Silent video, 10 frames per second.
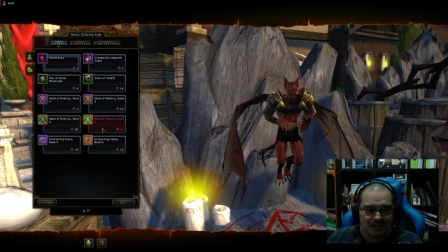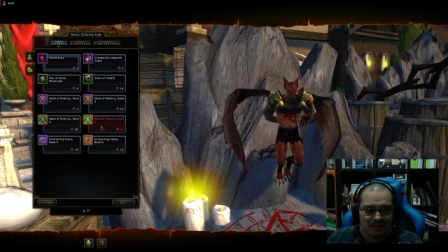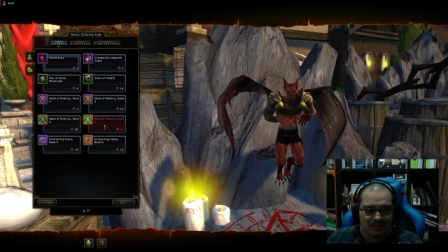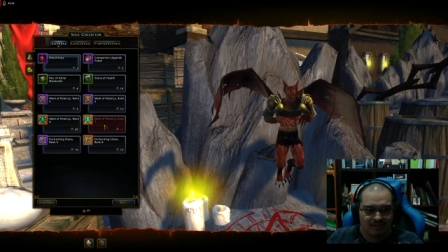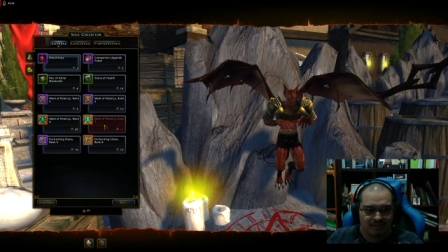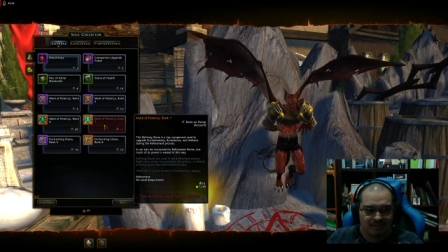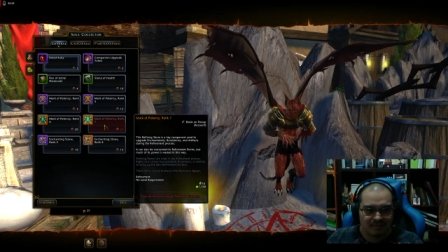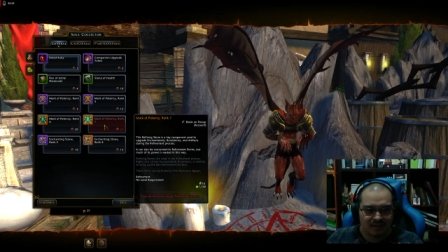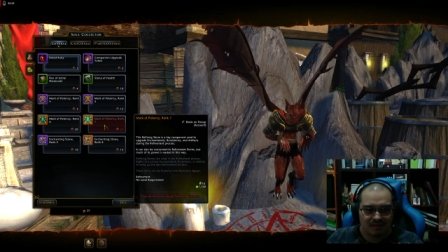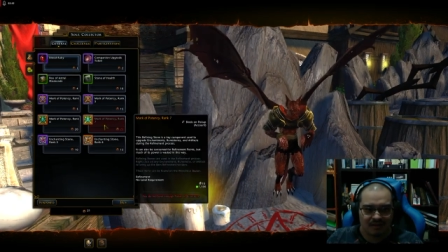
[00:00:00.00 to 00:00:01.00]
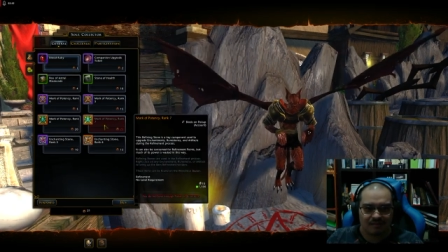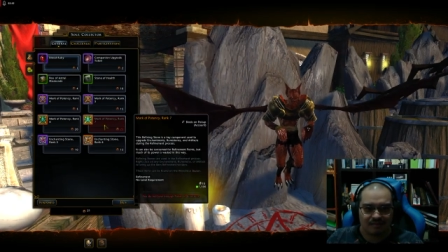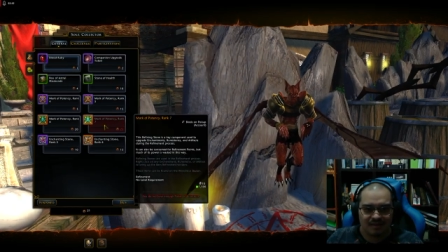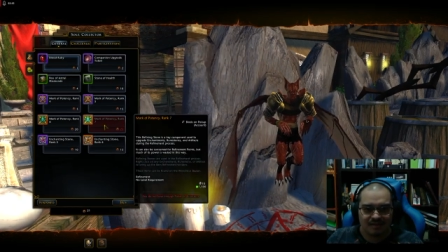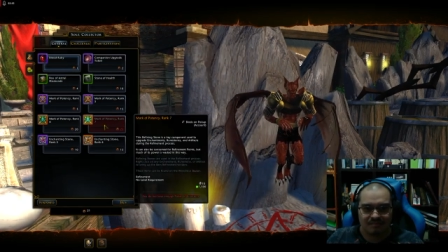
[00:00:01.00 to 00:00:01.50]
either and, and,
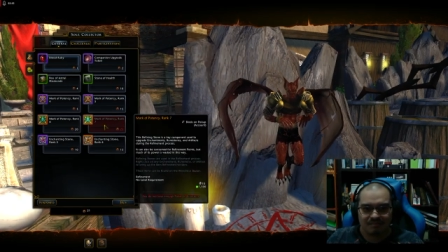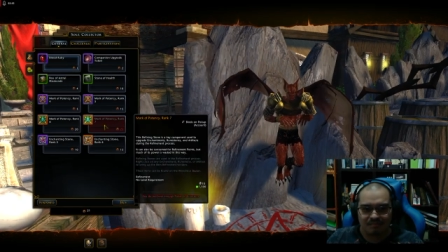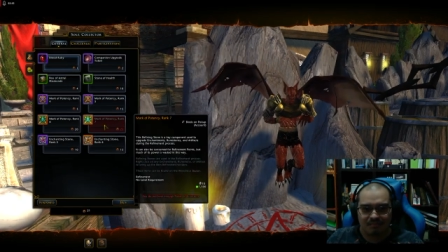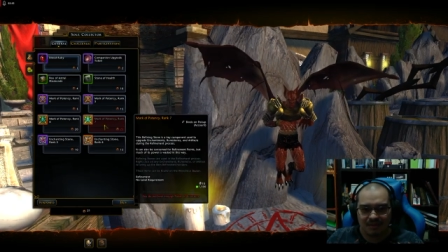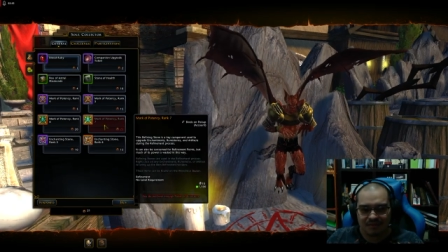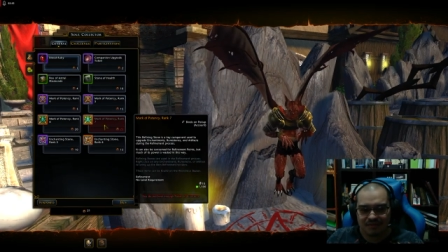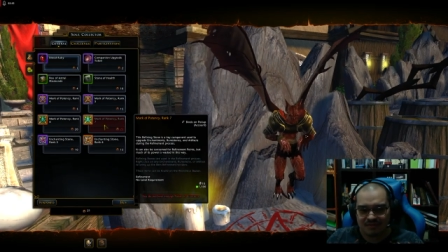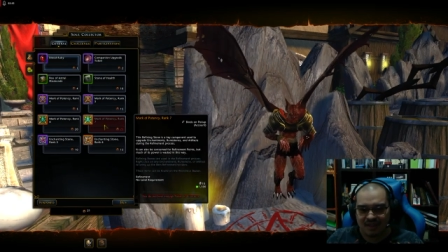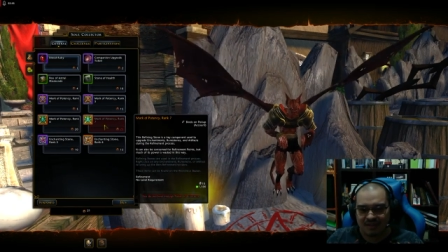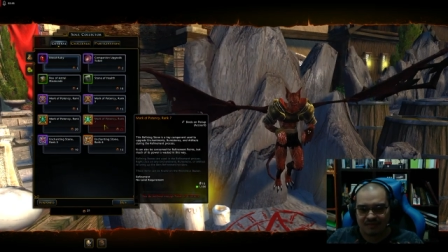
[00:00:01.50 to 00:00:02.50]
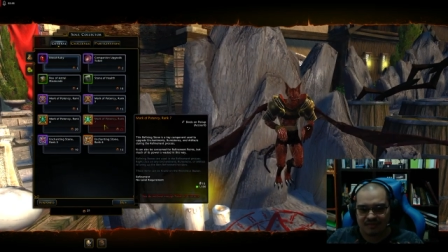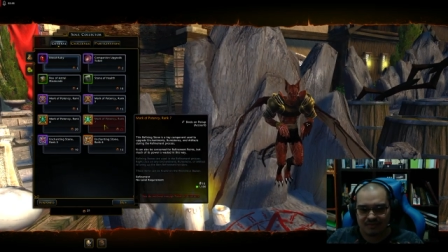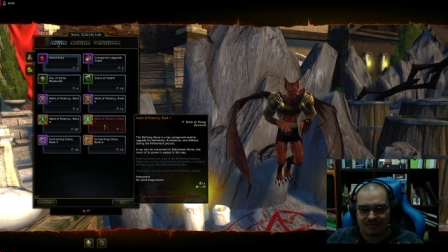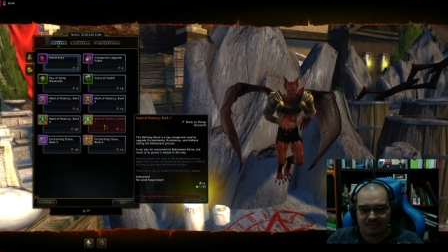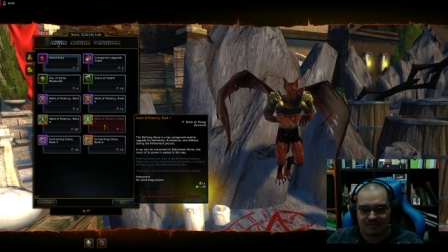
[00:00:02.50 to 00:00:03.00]
but they're bound to account
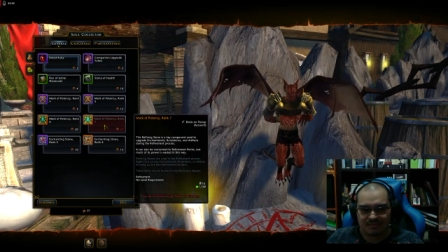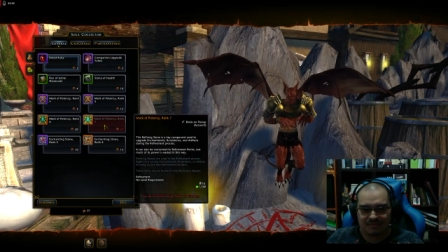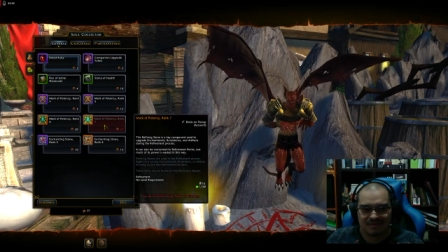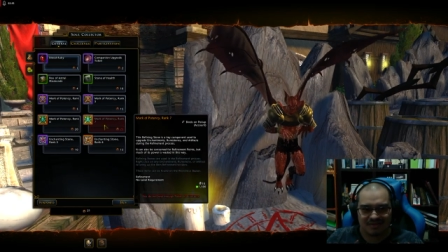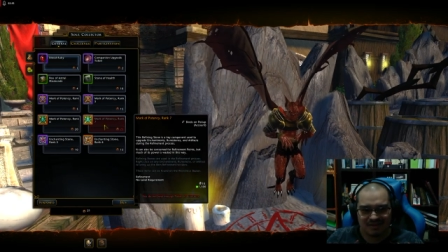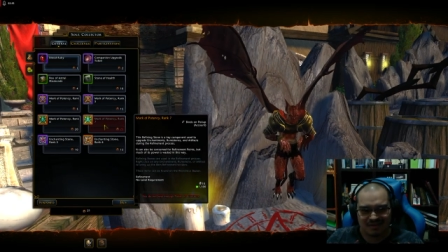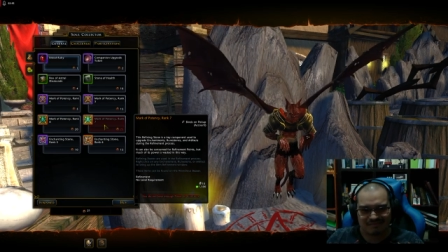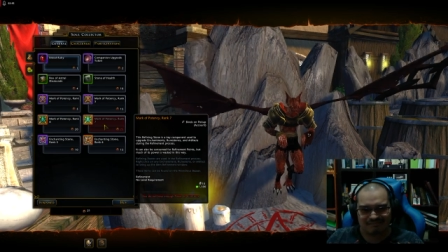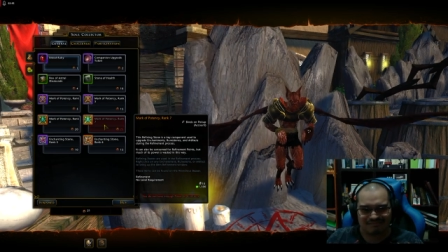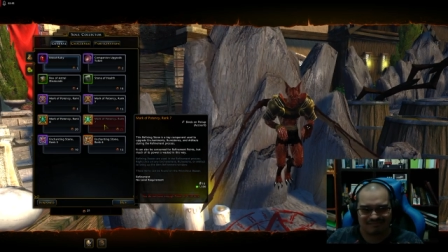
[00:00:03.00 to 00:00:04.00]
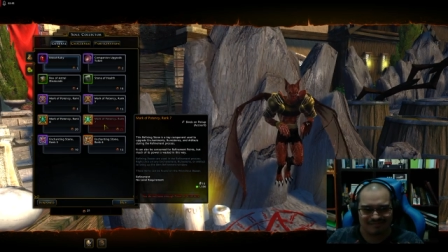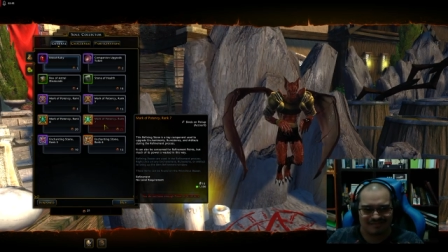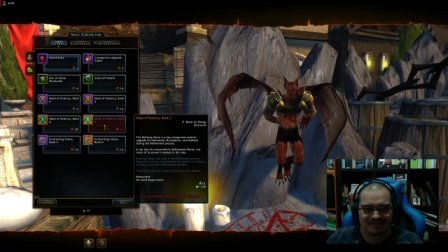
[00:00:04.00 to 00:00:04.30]
so it's like mm,